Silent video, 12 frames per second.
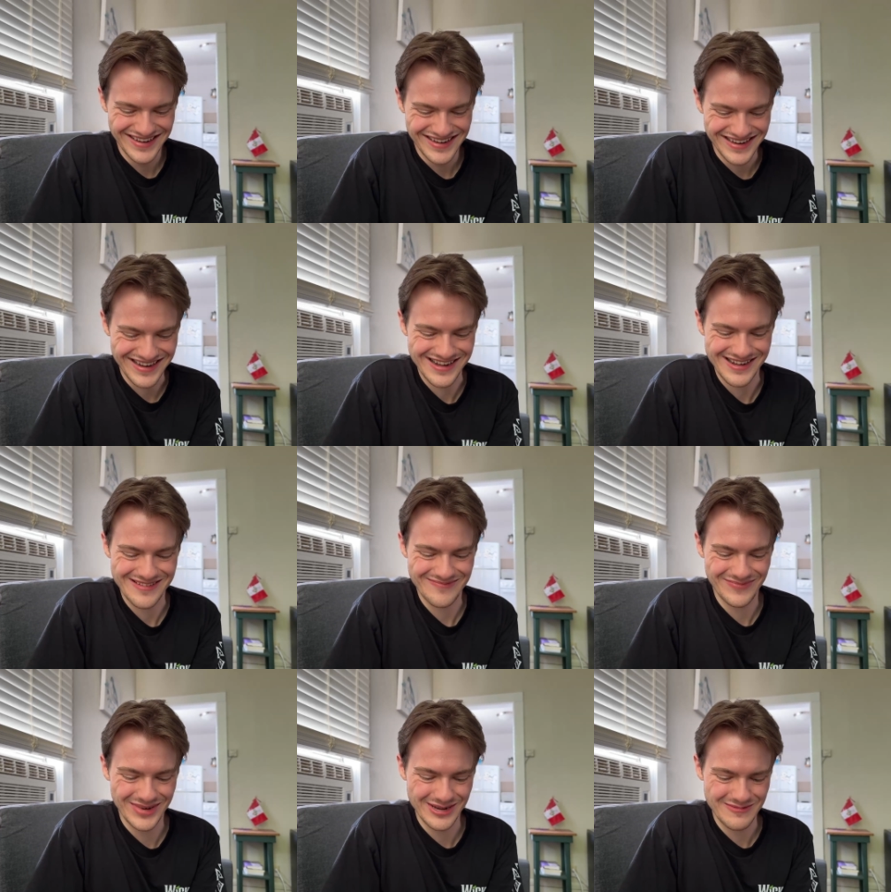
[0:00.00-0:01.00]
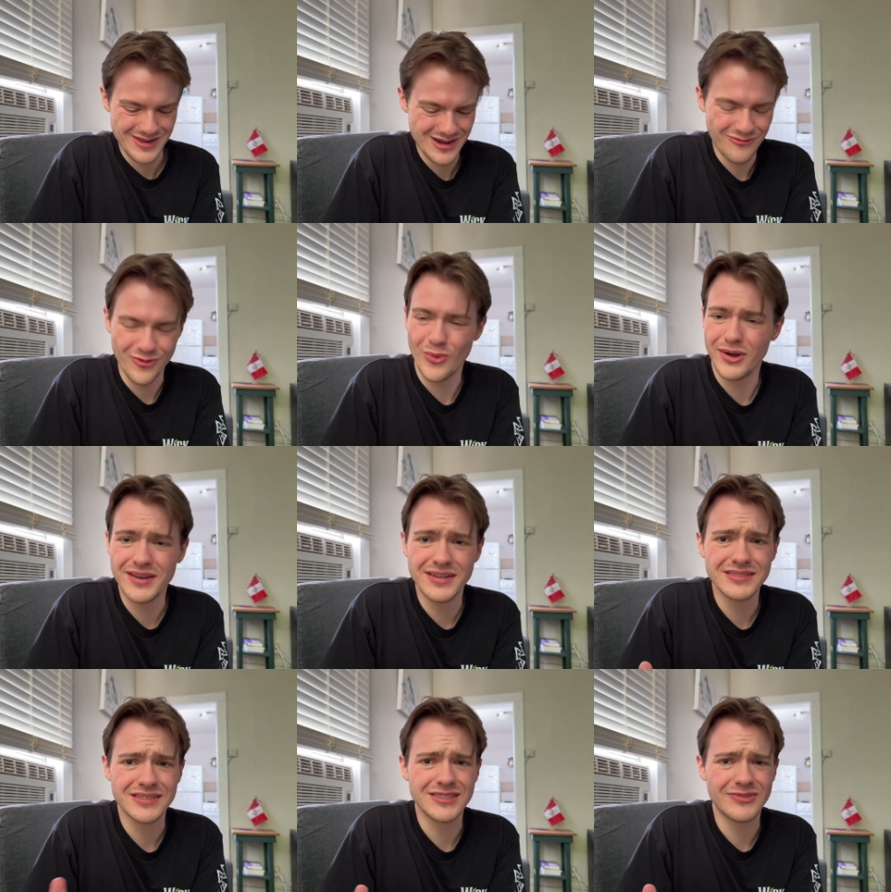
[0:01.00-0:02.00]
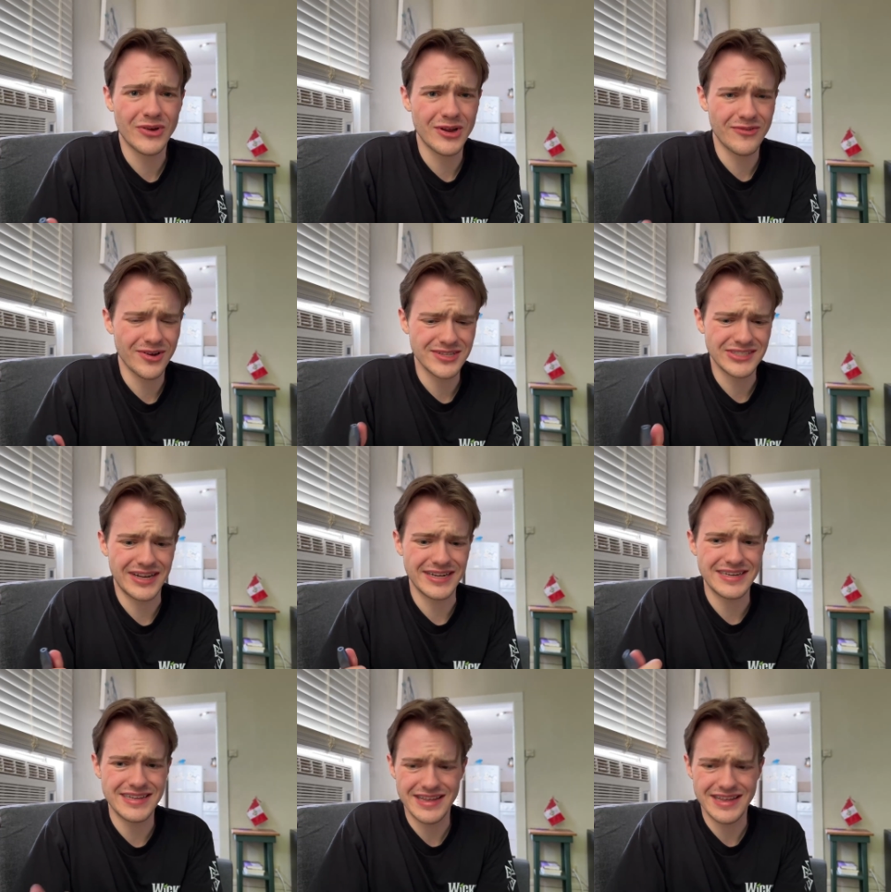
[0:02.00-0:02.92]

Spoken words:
But, you know, for what it is, it's very, very tiny,